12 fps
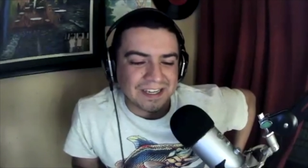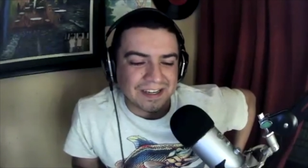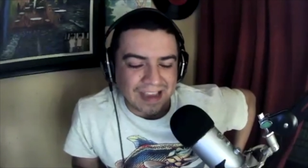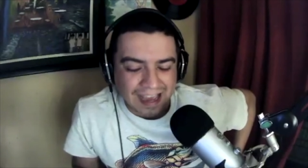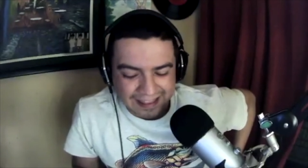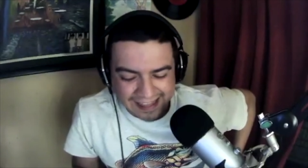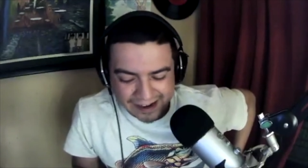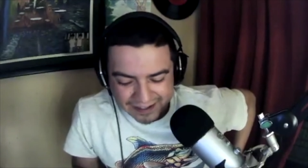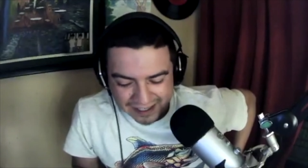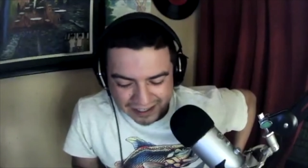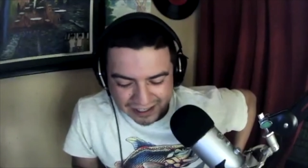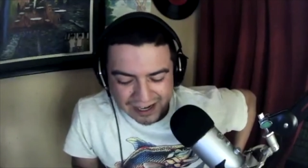Uh, I think it was
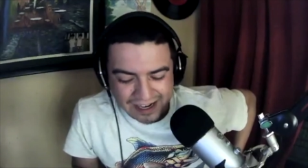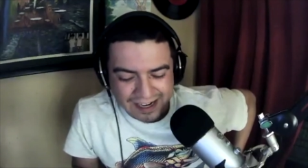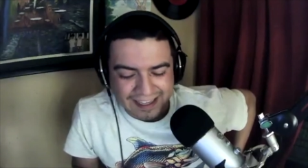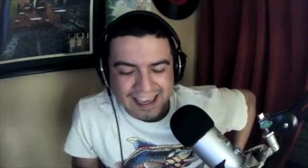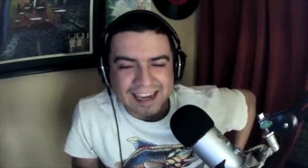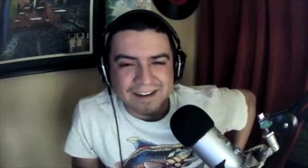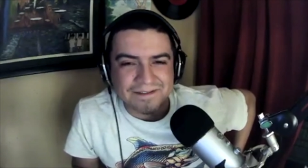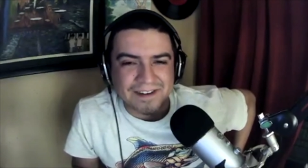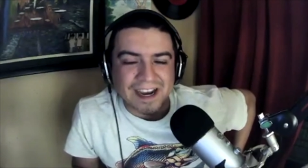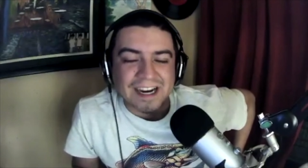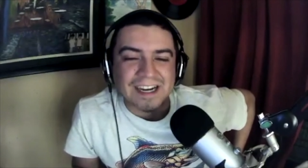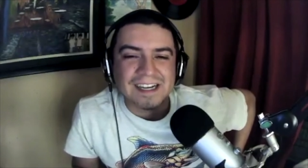a, a kicking
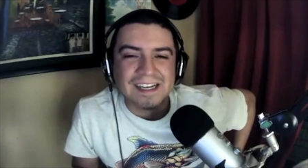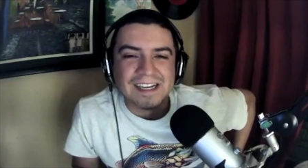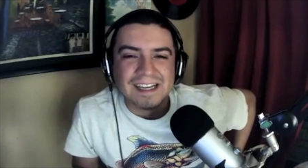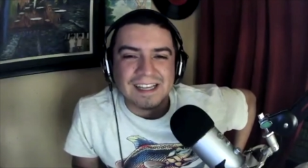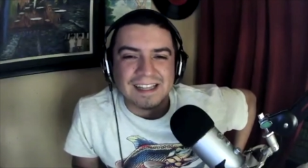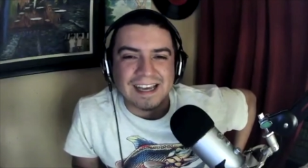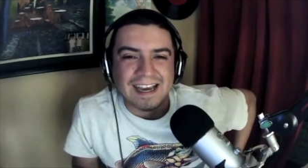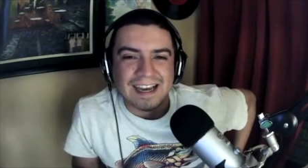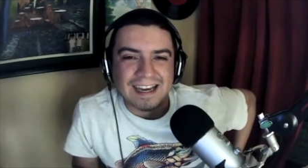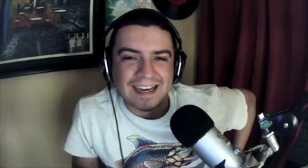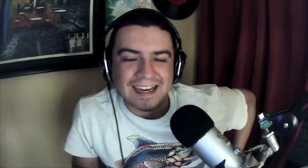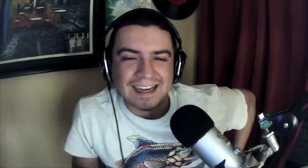fight
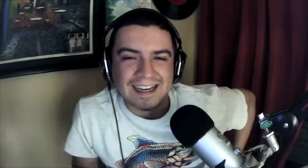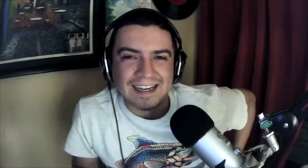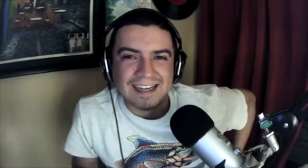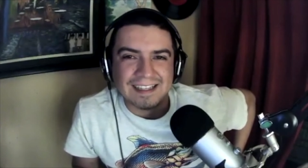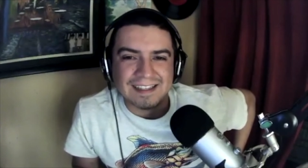that.